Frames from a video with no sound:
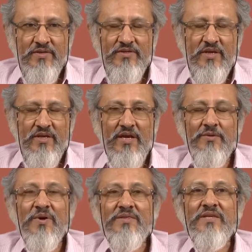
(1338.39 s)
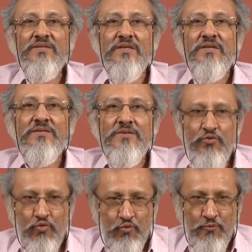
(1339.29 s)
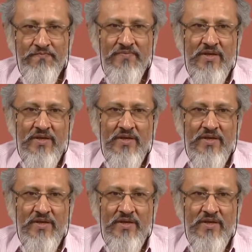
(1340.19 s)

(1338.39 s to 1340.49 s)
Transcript: and say Germanististo,